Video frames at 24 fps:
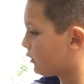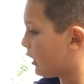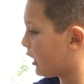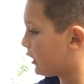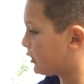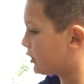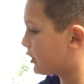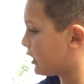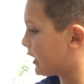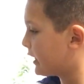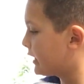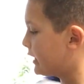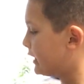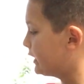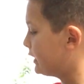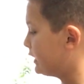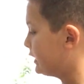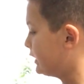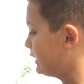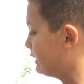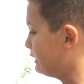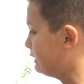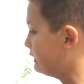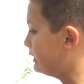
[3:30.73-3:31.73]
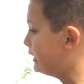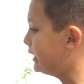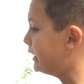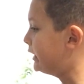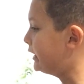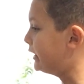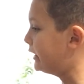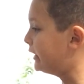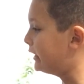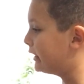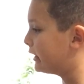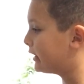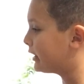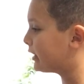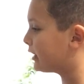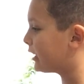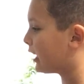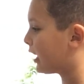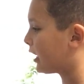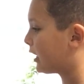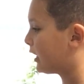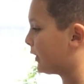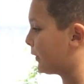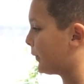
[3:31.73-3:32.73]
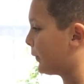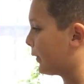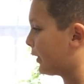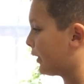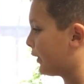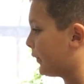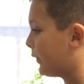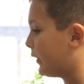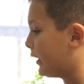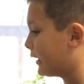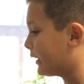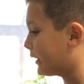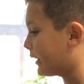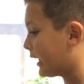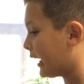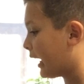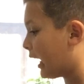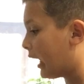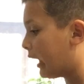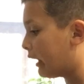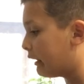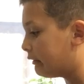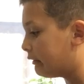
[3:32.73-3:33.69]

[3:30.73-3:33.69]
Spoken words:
Raw chicken. Ugh, it's not good when you eat that.